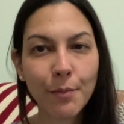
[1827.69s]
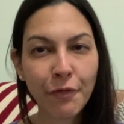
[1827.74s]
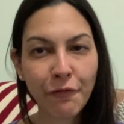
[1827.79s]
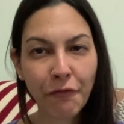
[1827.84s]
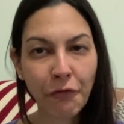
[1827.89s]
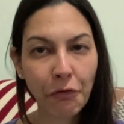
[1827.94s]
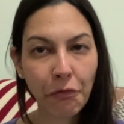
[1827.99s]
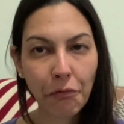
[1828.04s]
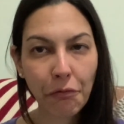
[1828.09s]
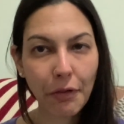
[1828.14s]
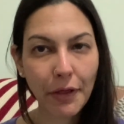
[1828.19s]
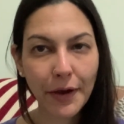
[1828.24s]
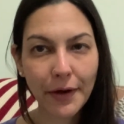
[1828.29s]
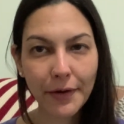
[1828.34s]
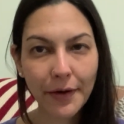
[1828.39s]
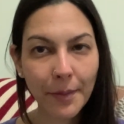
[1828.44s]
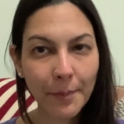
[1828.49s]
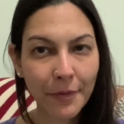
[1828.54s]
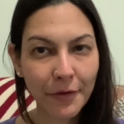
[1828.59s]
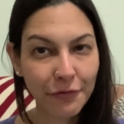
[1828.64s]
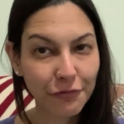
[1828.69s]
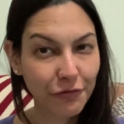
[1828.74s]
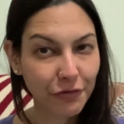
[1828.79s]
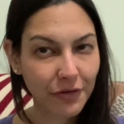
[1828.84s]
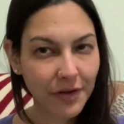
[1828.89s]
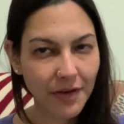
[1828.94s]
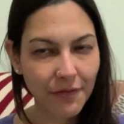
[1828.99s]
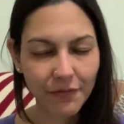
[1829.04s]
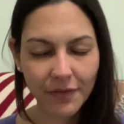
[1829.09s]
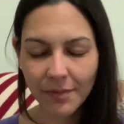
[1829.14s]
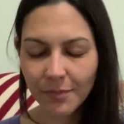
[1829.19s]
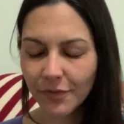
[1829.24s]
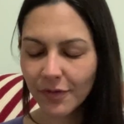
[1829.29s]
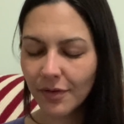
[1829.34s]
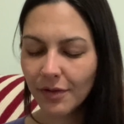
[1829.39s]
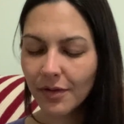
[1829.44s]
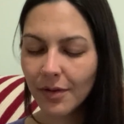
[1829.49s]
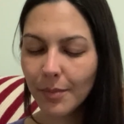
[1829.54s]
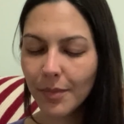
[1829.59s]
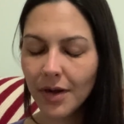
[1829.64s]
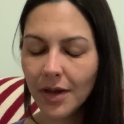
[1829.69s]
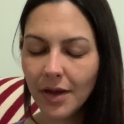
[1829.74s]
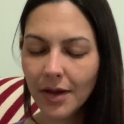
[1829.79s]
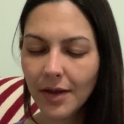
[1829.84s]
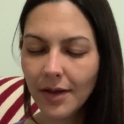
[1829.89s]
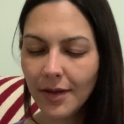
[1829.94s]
If I don't like them, I'll just gift them to somebody.